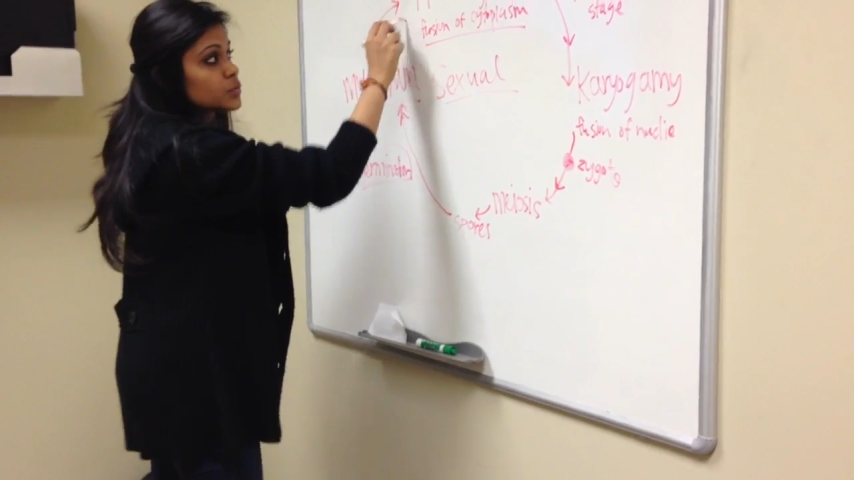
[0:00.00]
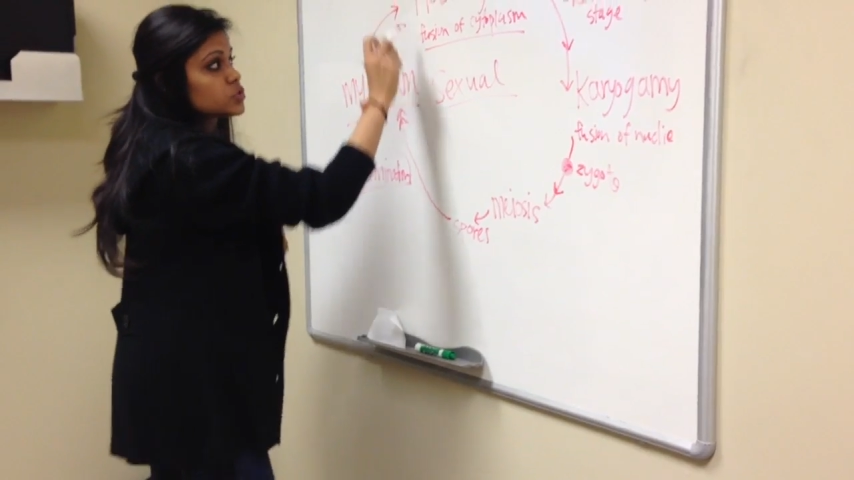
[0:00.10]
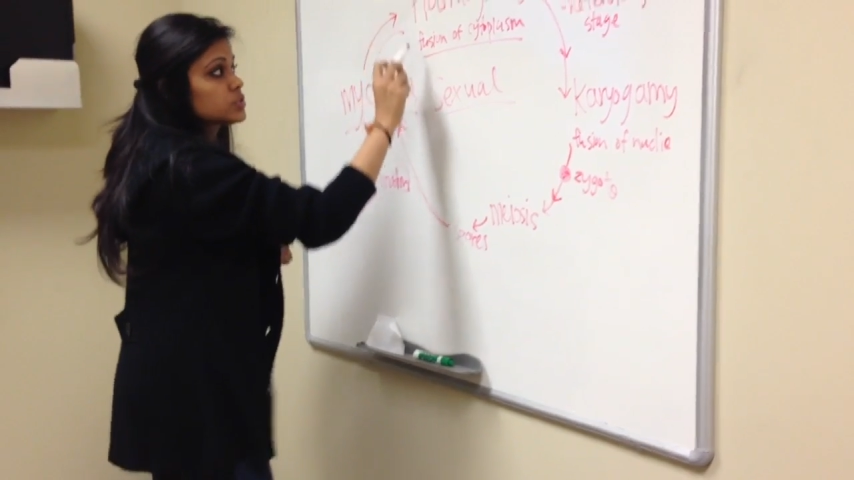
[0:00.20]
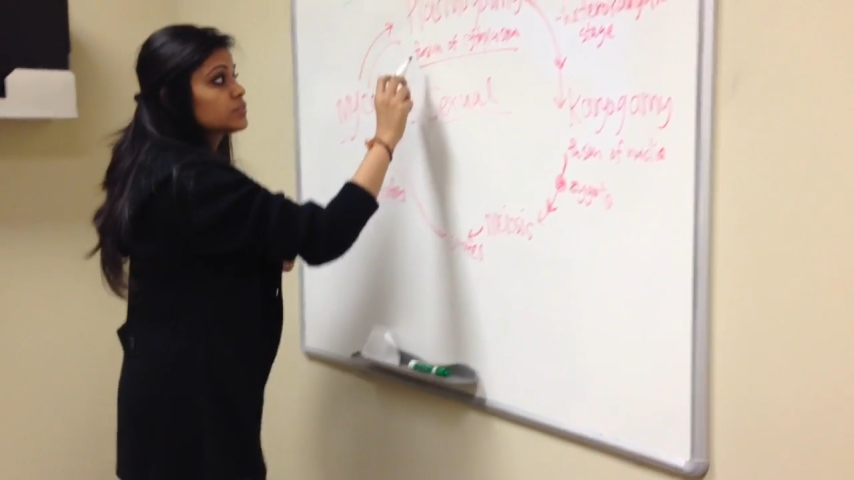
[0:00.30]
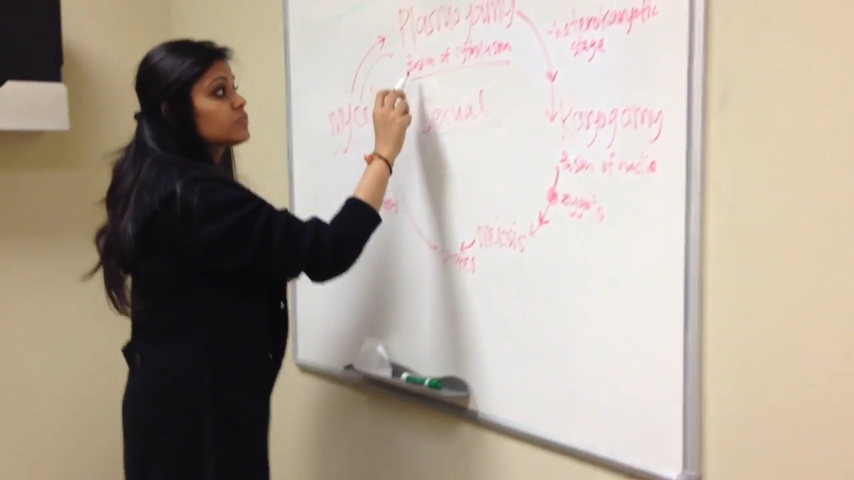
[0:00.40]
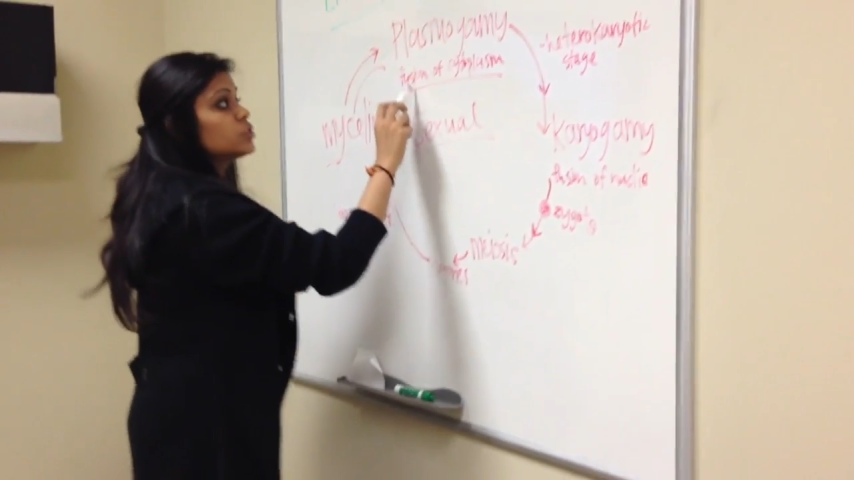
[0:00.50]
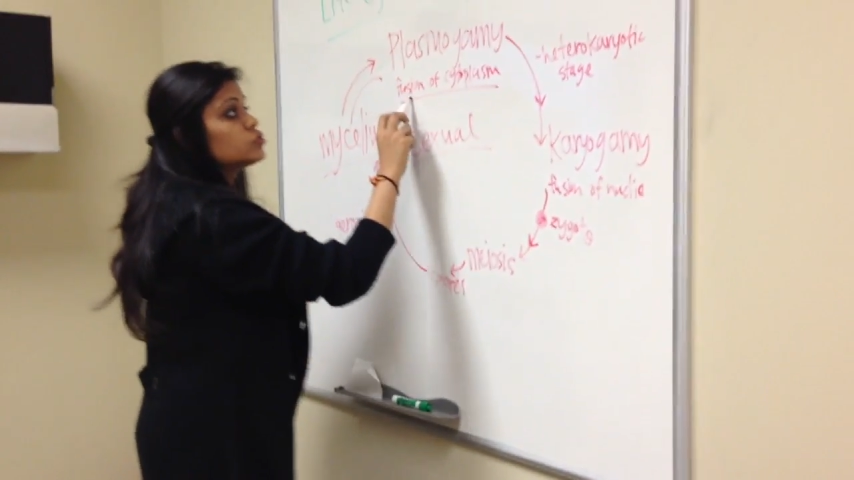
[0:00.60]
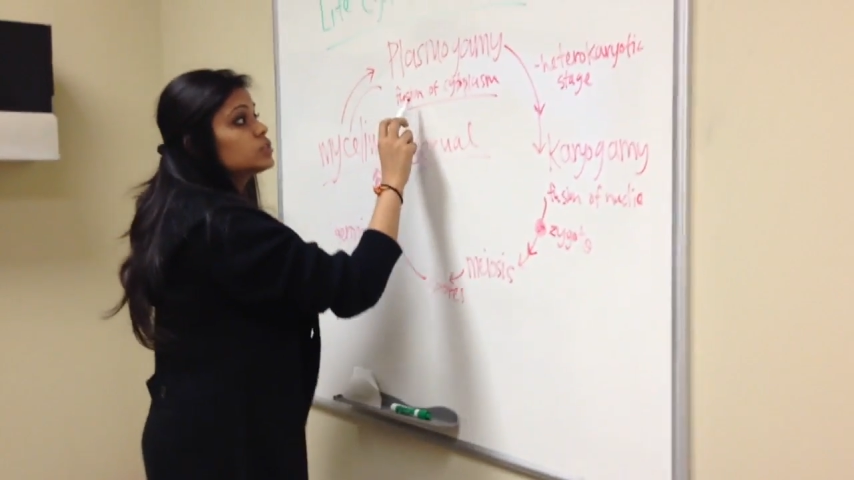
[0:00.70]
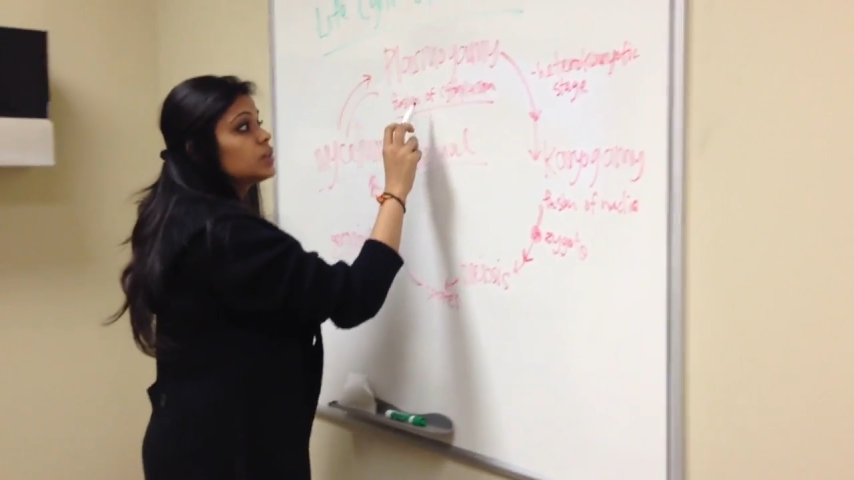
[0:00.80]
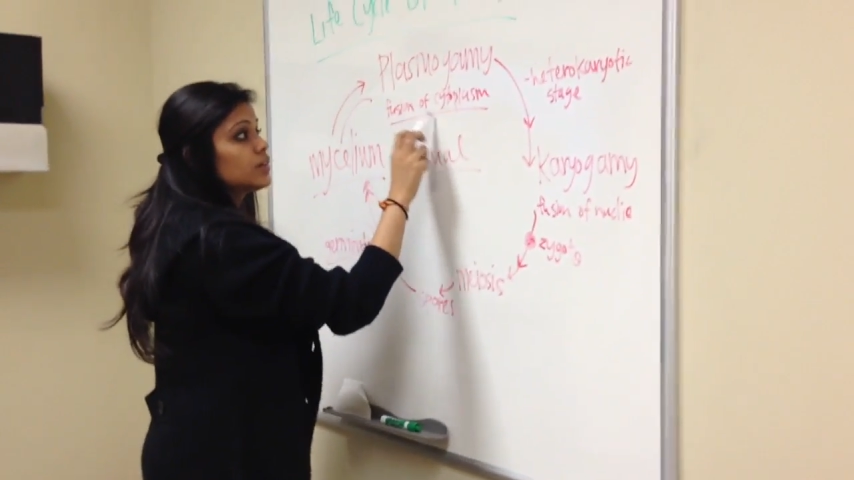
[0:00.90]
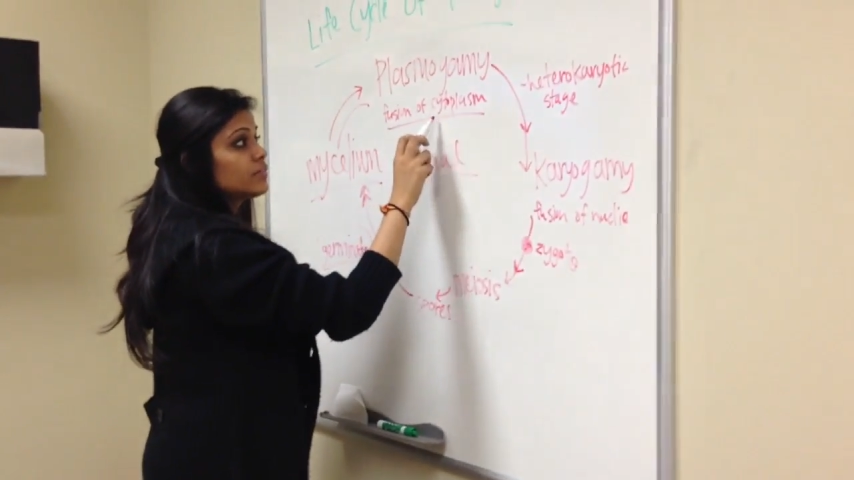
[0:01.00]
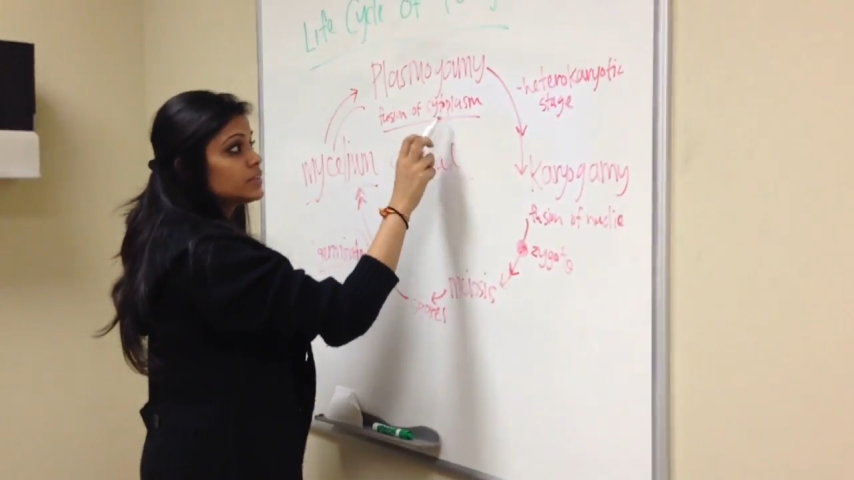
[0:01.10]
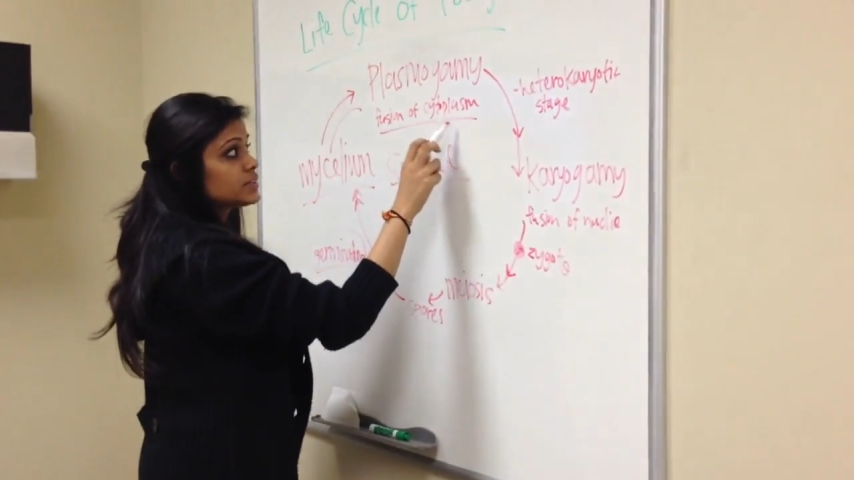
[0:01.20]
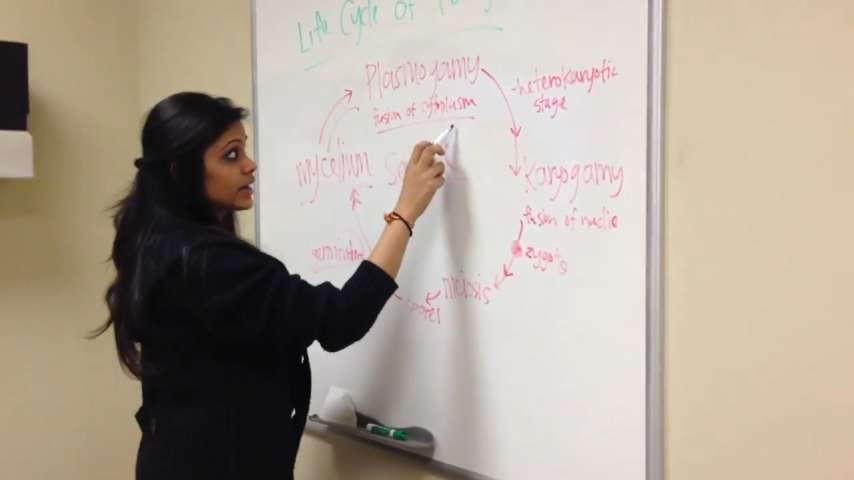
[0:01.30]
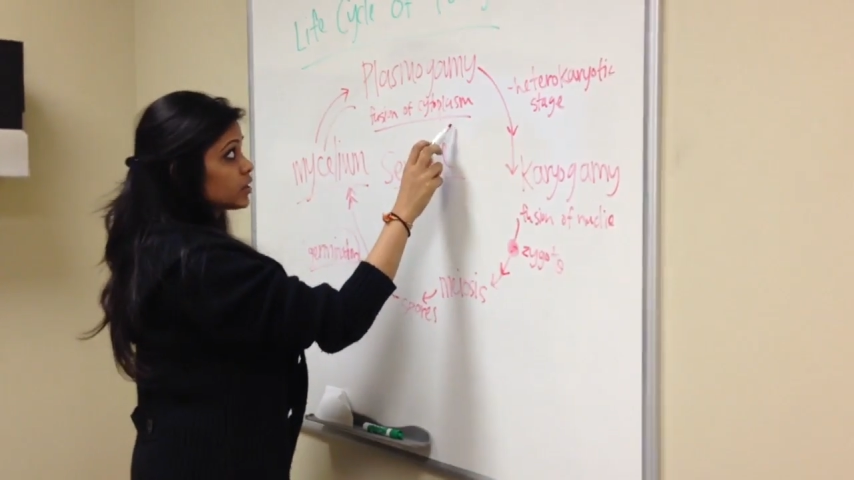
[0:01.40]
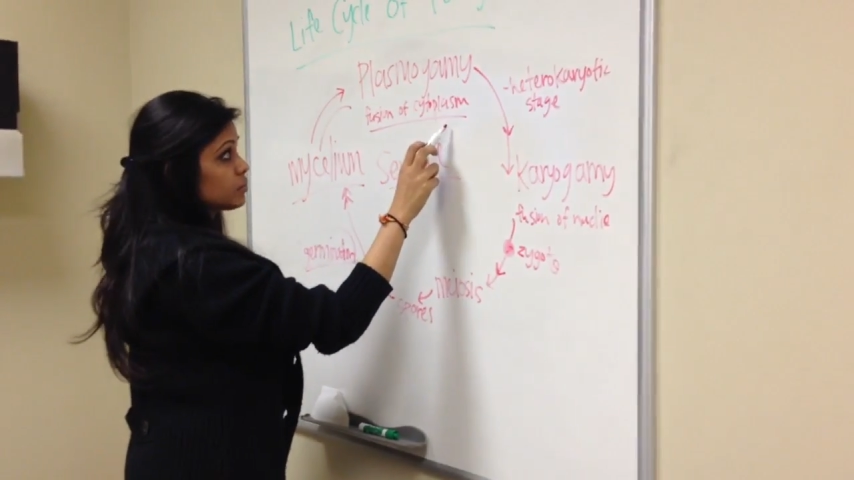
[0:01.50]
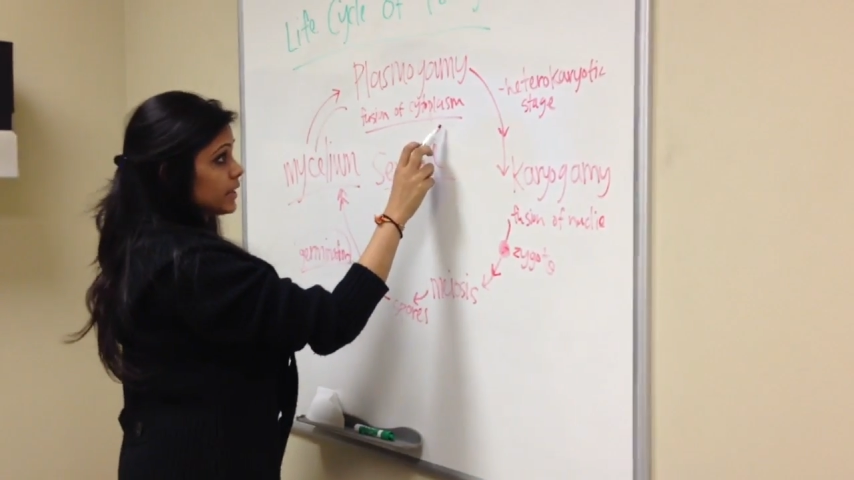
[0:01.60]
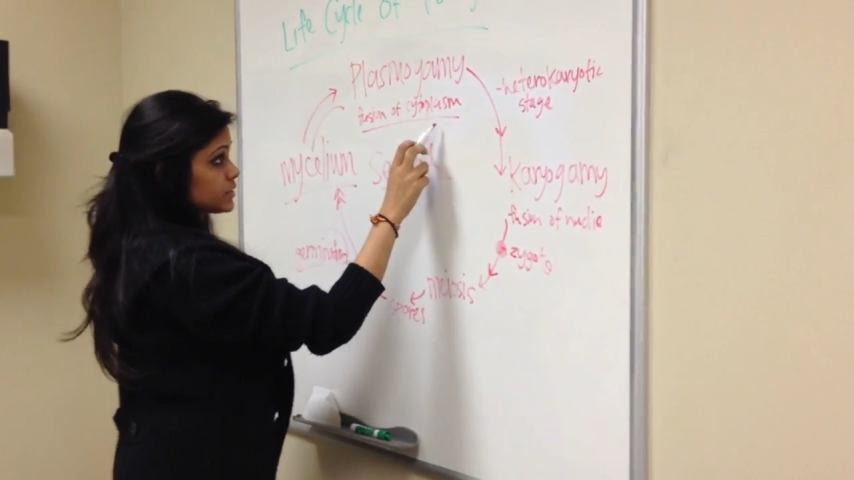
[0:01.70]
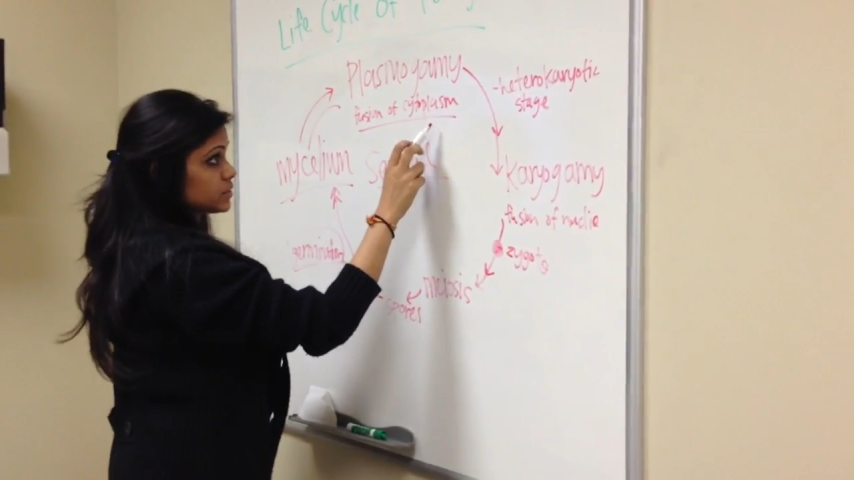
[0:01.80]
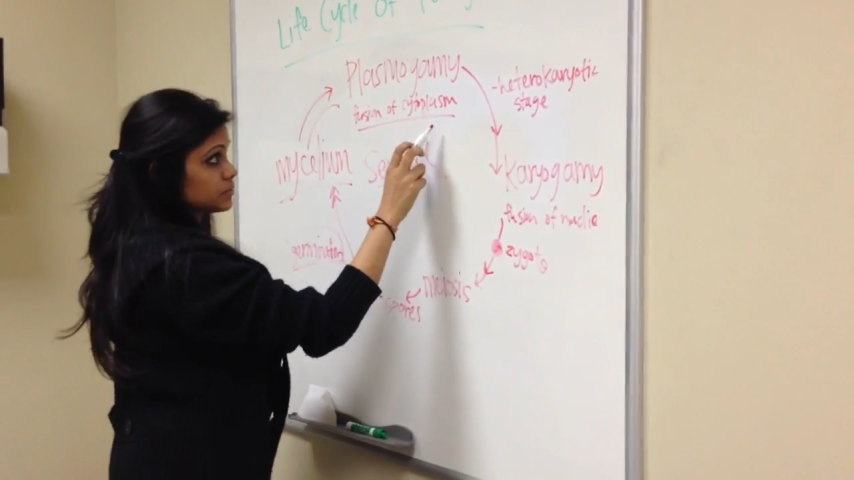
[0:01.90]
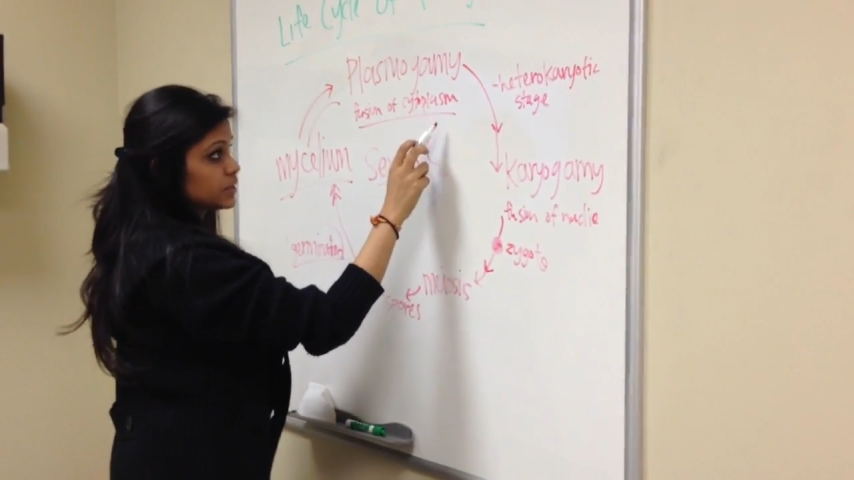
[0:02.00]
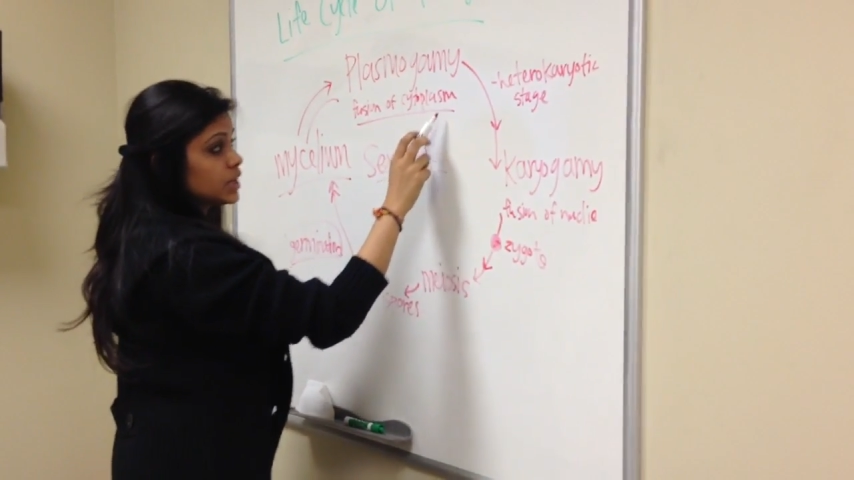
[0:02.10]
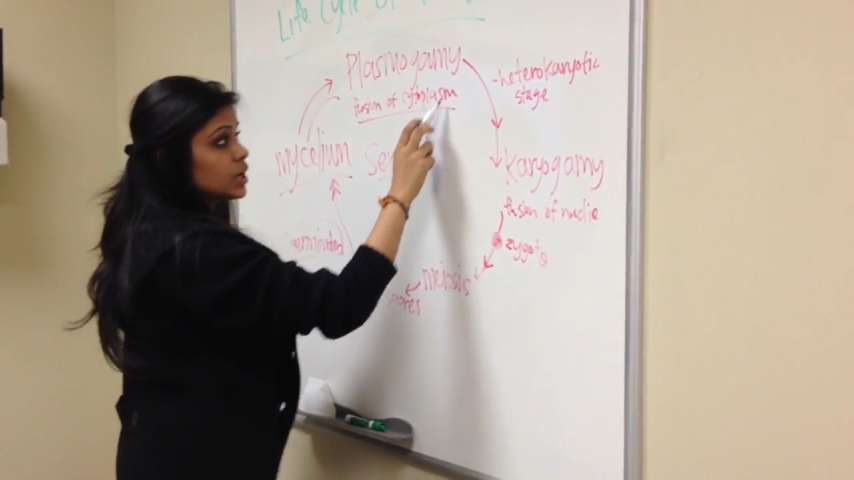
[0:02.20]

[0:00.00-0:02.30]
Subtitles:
which is a fusion of the cytoplasm,